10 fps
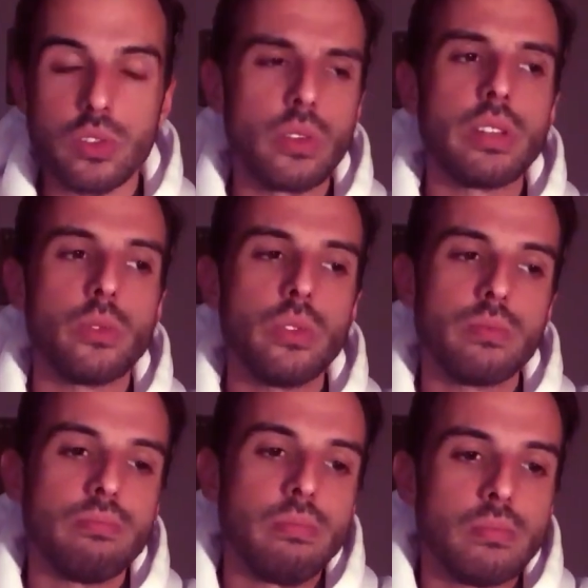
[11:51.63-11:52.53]
So they're
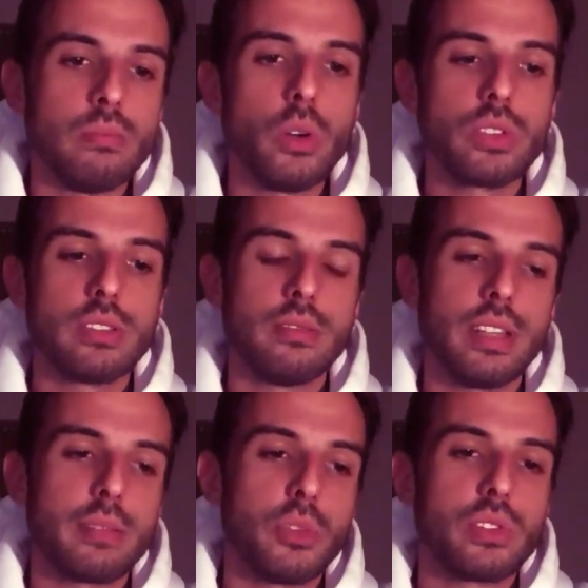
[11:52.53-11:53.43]

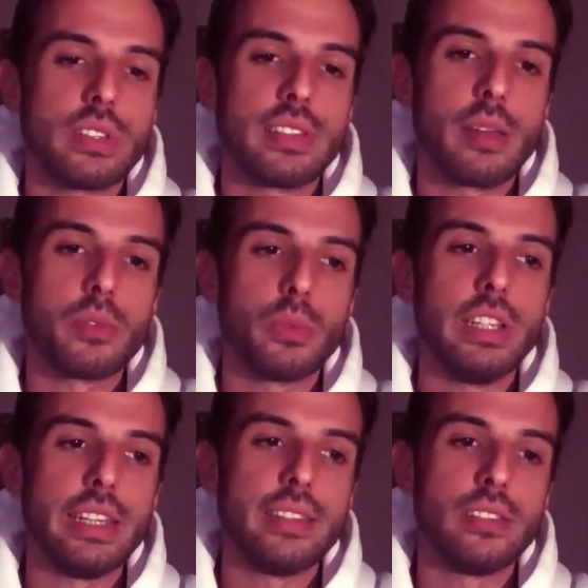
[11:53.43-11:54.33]
most of the time, it's
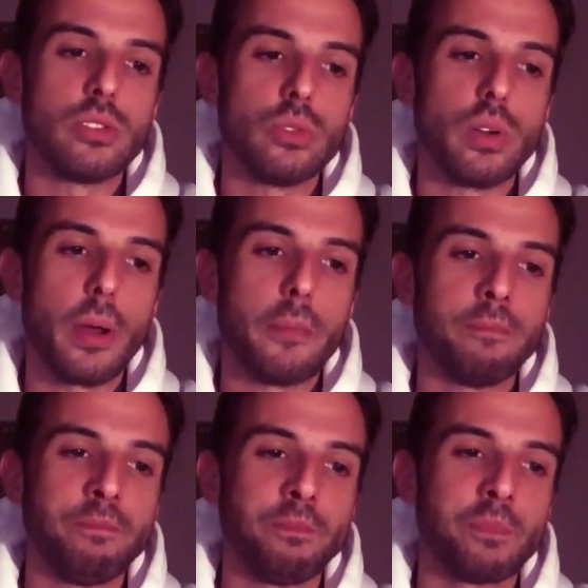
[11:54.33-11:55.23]
really easy to
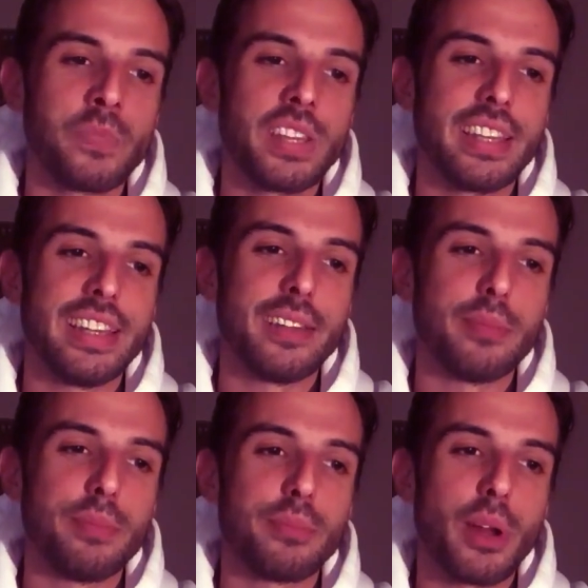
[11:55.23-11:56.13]
get a
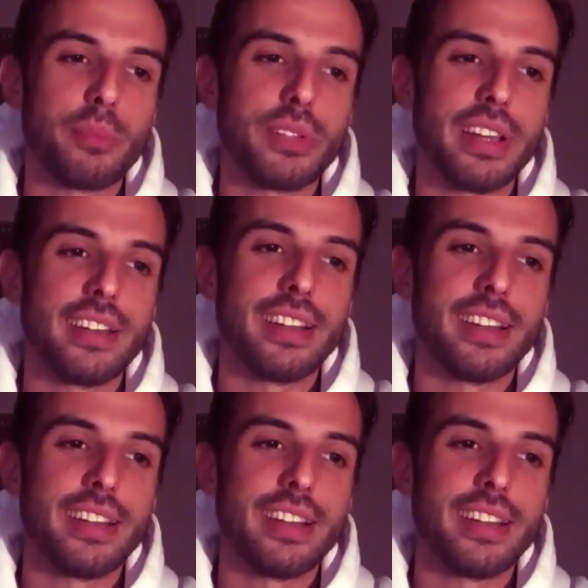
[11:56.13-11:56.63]
proper to